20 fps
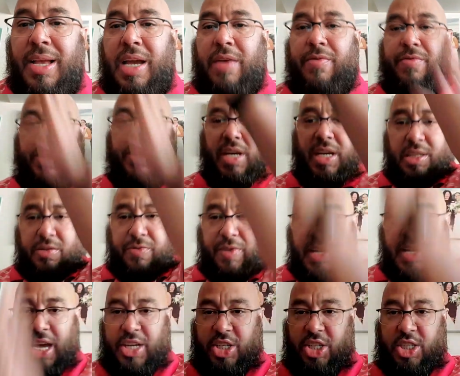If this
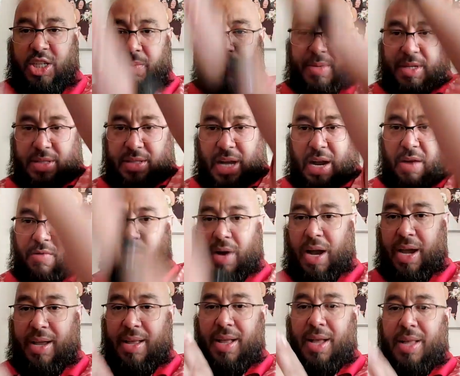relationship is not
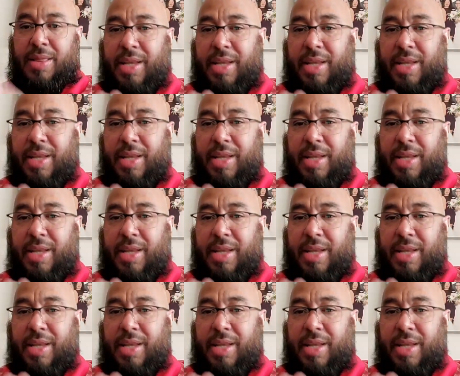right,